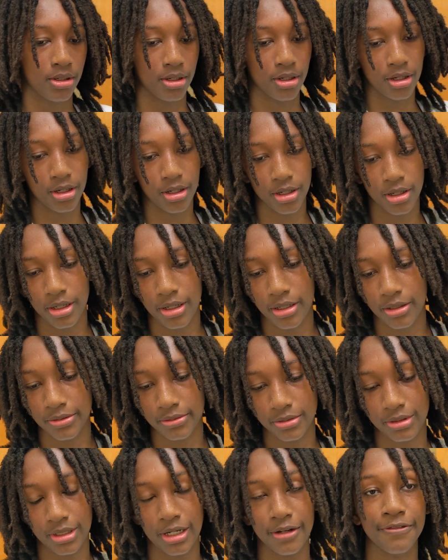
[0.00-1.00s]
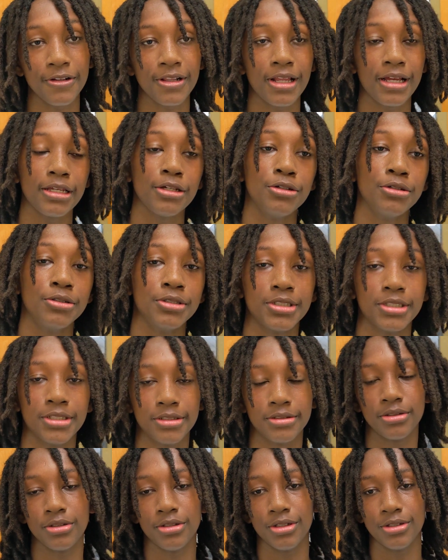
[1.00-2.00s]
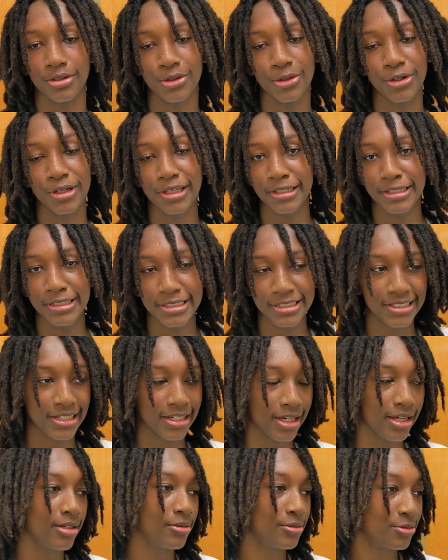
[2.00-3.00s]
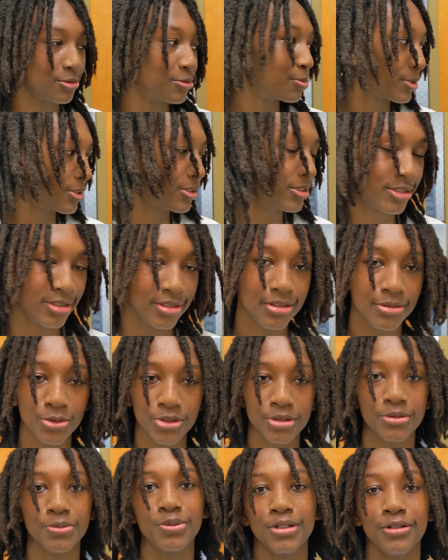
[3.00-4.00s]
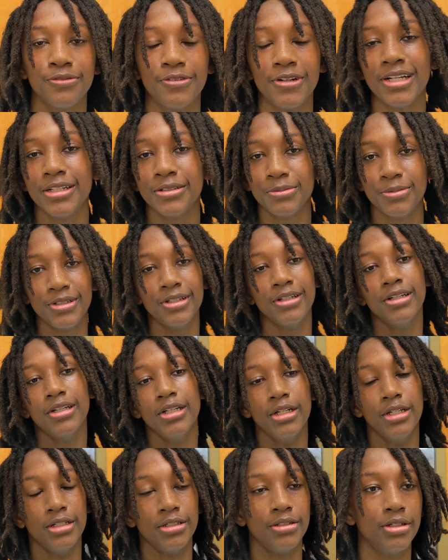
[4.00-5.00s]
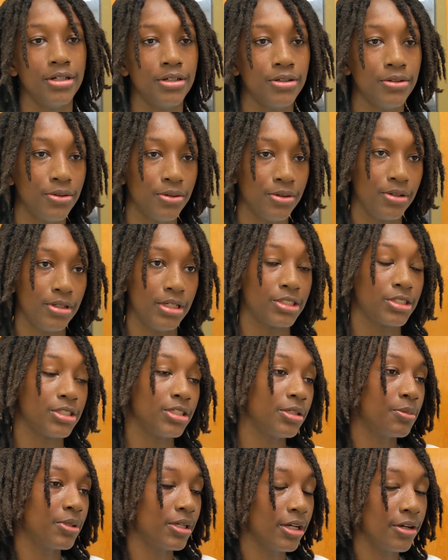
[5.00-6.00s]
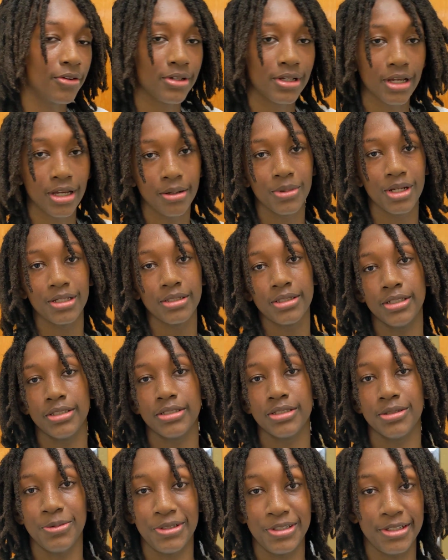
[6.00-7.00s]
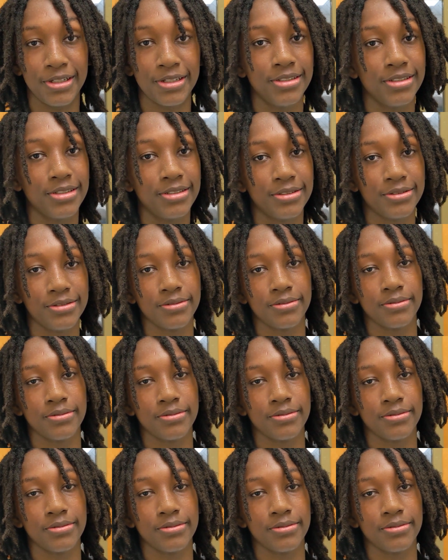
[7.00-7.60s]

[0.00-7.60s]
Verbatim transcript: Uh, I feel like it was a you know quick and easy game. Pretty went pretty fast, but you know it should be every game like this to be honest.